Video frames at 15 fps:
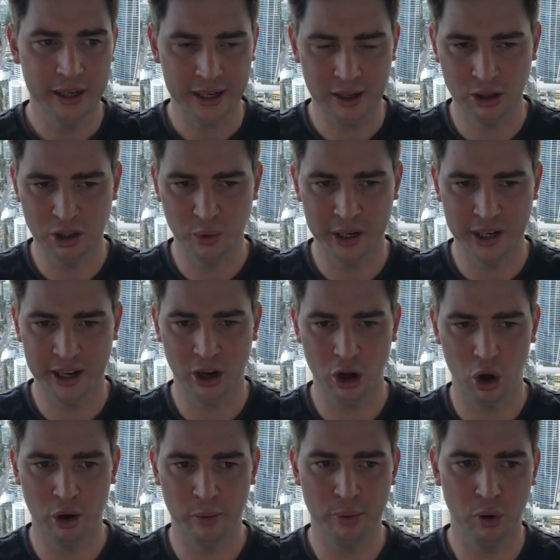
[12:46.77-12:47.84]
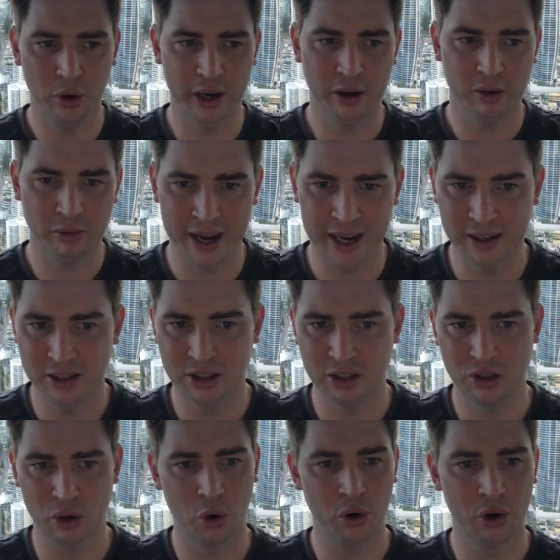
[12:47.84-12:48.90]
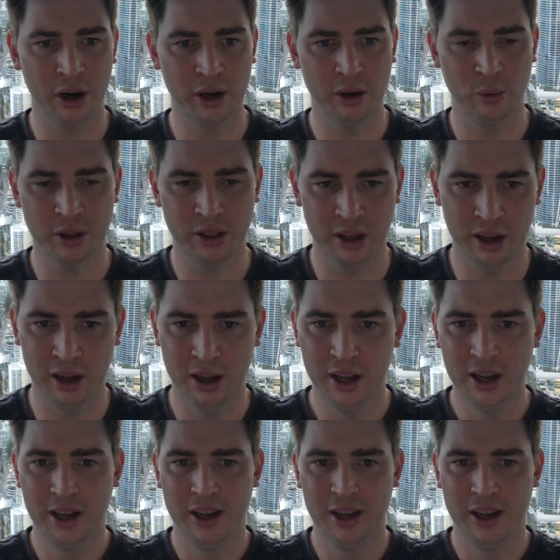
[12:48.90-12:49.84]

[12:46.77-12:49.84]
Eels winning in Golden Point, Raiders scoring with a